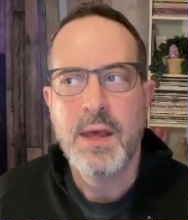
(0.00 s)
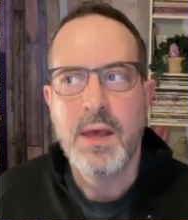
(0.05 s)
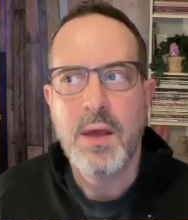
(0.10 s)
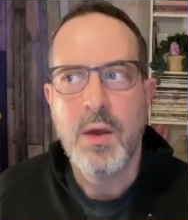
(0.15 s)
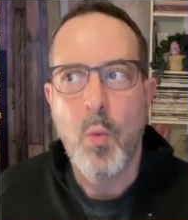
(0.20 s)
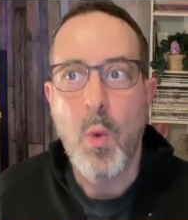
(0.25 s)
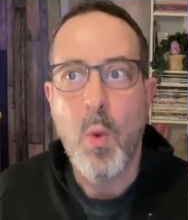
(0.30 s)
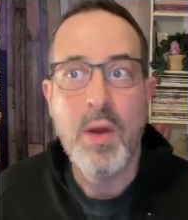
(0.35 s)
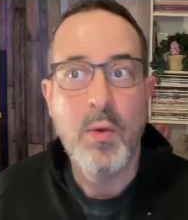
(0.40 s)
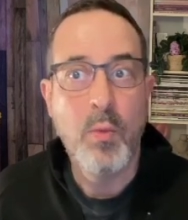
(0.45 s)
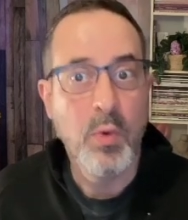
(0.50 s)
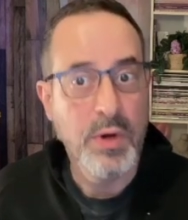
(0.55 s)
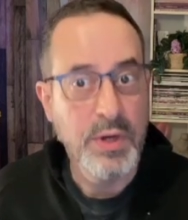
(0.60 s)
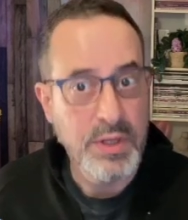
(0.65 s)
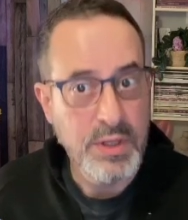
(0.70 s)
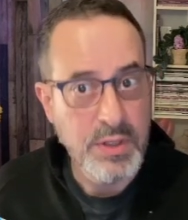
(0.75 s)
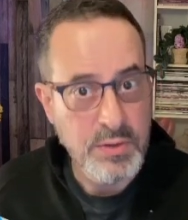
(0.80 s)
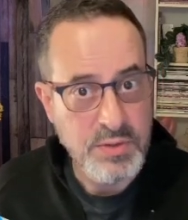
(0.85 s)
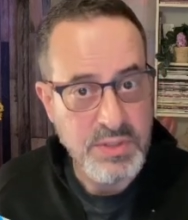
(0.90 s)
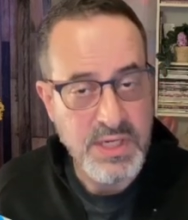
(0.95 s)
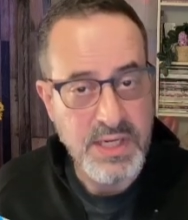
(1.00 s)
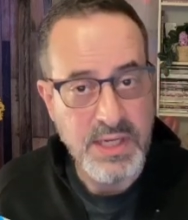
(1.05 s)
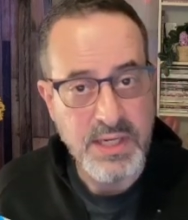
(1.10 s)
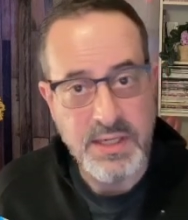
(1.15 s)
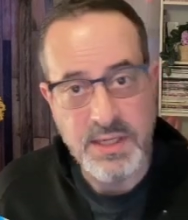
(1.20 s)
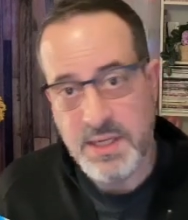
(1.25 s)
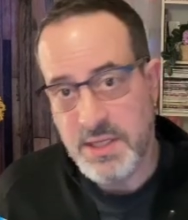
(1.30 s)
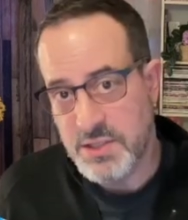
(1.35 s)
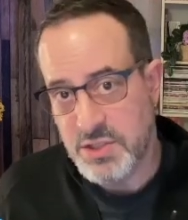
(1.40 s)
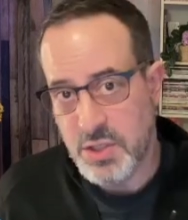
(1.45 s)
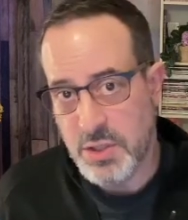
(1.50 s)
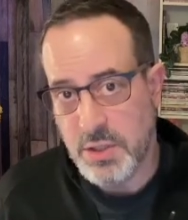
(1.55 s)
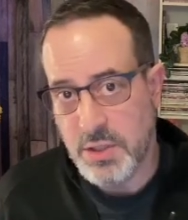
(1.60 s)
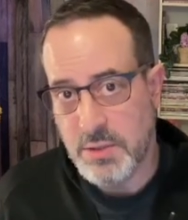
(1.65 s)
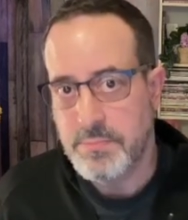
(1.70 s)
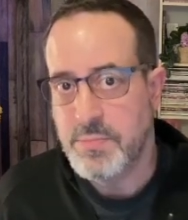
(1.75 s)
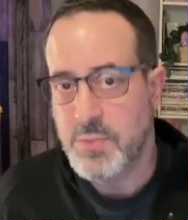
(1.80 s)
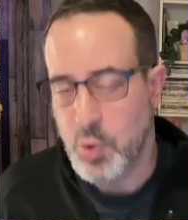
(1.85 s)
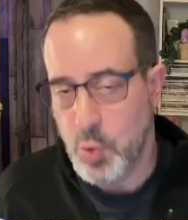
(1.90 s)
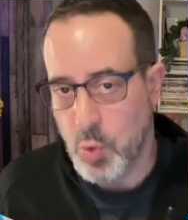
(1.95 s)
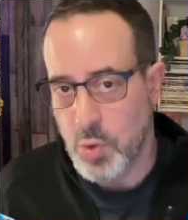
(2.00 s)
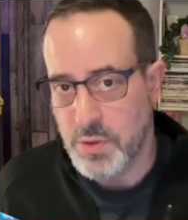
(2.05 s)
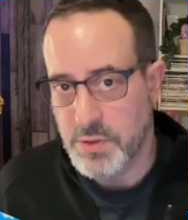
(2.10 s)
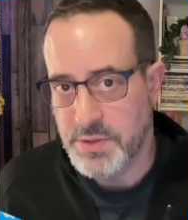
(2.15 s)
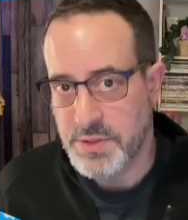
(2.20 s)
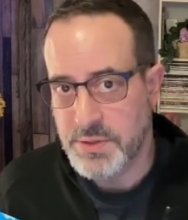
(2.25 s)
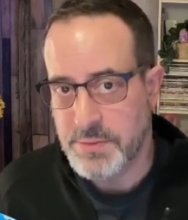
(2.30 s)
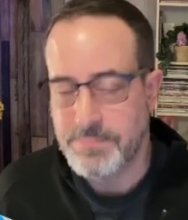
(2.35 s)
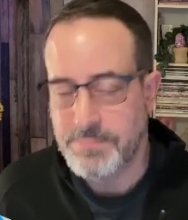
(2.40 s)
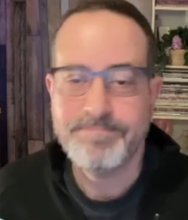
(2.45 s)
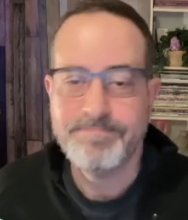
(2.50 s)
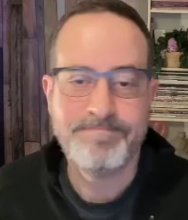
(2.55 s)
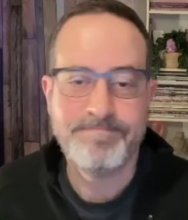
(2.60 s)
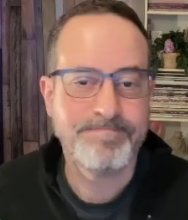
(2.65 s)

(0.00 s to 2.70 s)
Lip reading: when we're using digital tools.